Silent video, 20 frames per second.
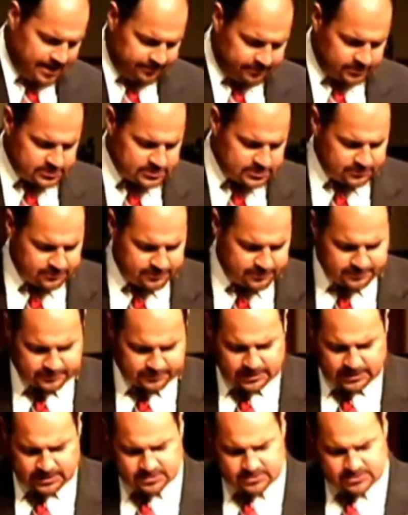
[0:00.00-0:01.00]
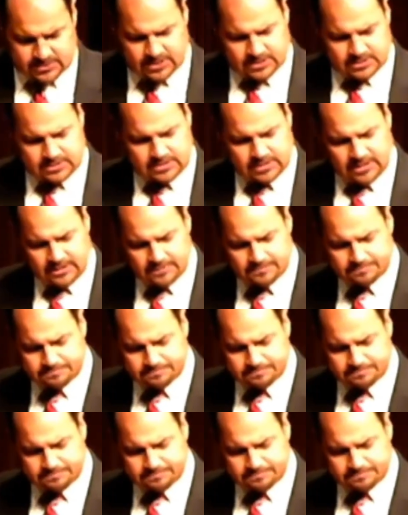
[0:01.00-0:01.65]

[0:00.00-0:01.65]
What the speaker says: verses 15 and 16.